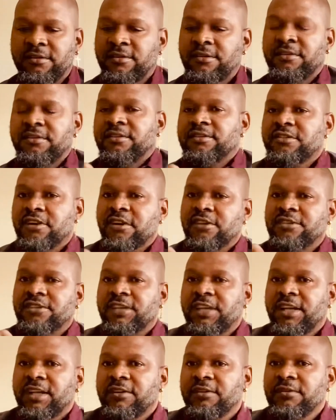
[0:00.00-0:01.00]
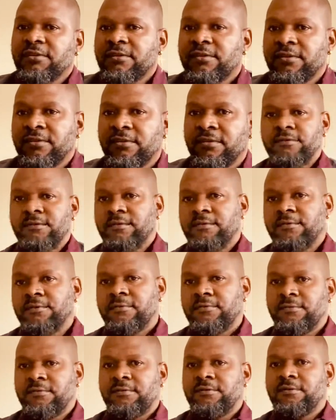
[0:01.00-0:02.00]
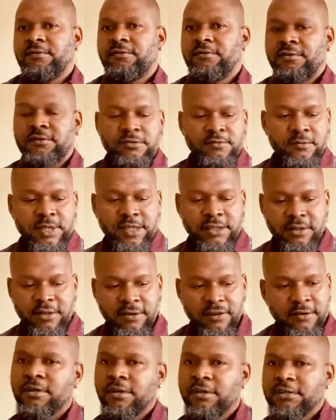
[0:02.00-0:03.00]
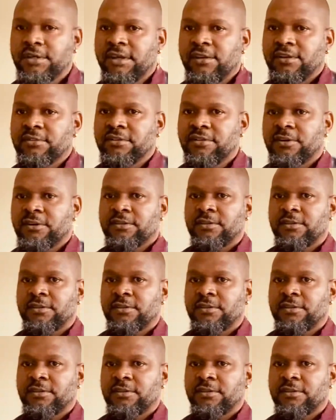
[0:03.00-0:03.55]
The charging handle, it's right there. That's how you charge it.